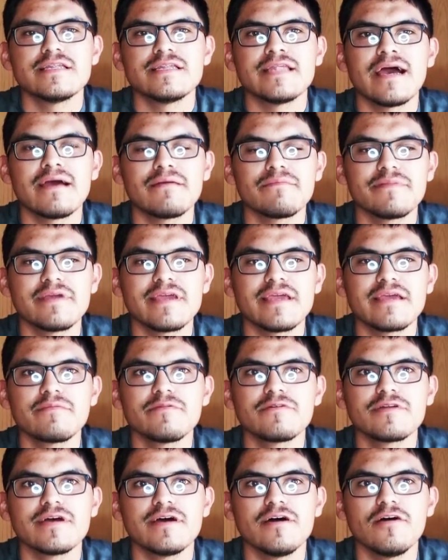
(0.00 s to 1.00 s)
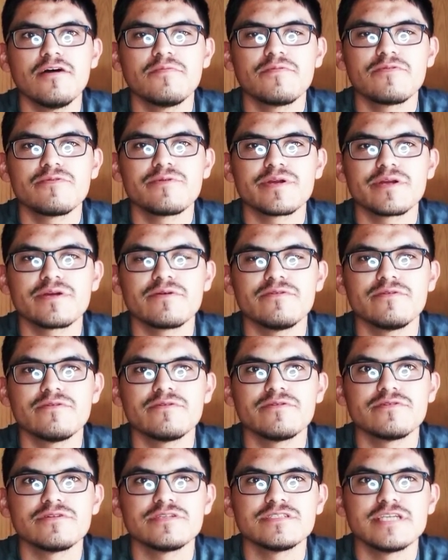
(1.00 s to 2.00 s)
not being able to help her
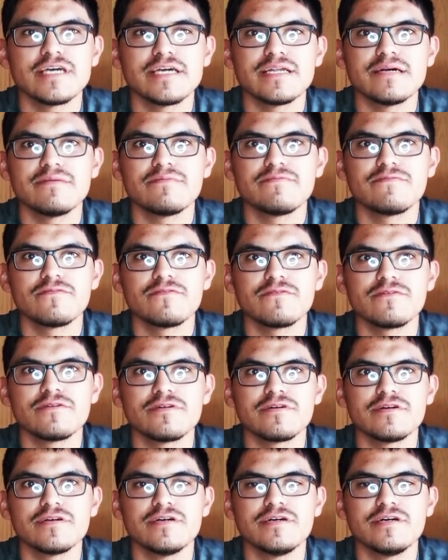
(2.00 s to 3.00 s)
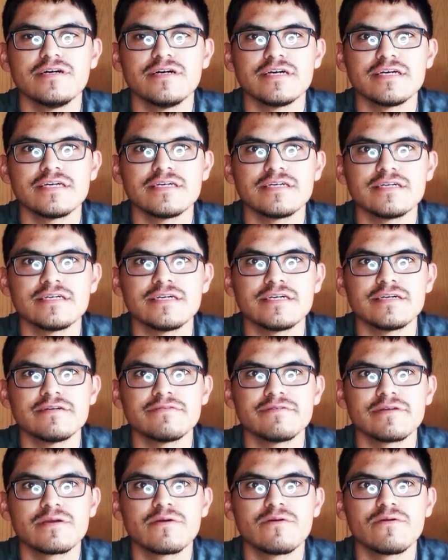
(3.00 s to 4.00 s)
record or set up for I
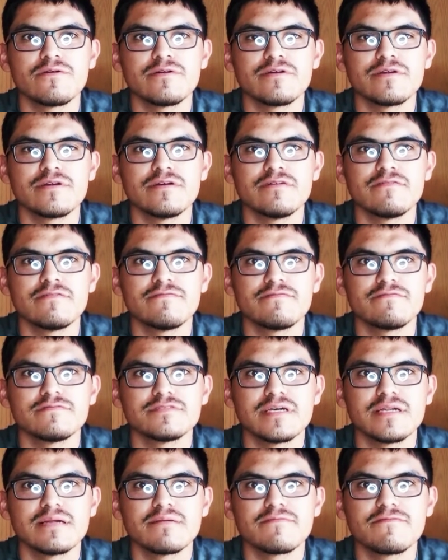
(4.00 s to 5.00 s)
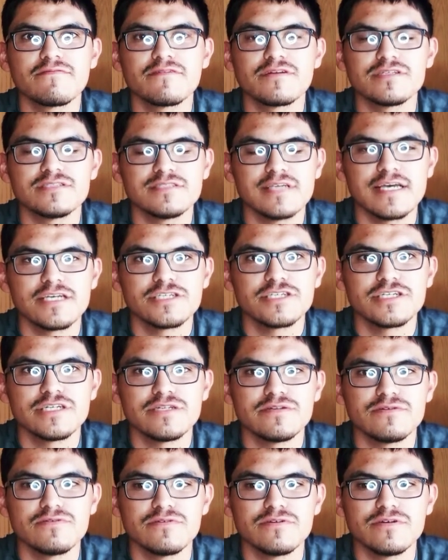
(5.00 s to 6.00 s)
record, set up for a
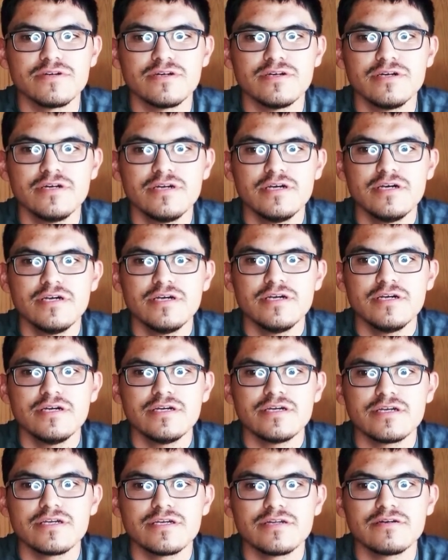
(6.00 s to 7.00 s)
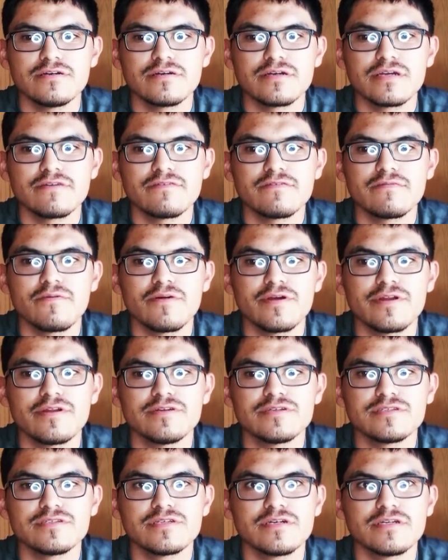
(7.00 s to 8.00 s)
session, or you know, give
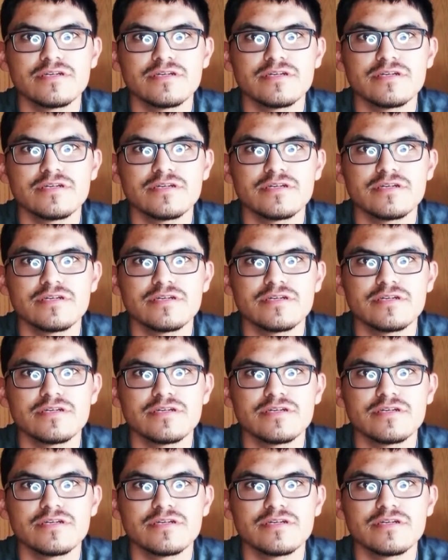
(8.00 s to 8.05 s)
pointers